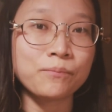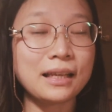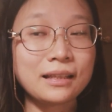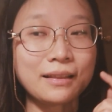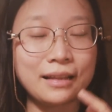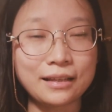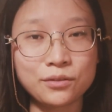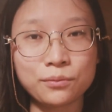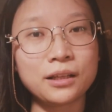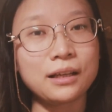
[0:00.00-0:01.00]
And then
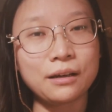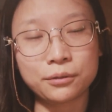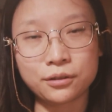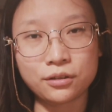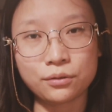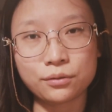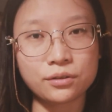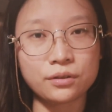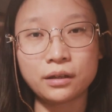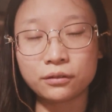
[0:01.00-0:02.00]
that's when I would
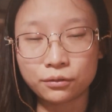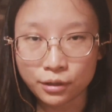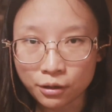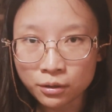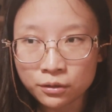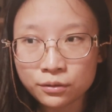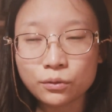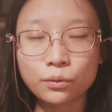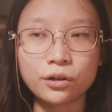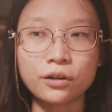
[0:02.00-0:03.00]
use
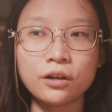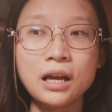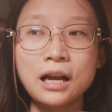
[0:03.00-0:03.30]
NaNoWriMo or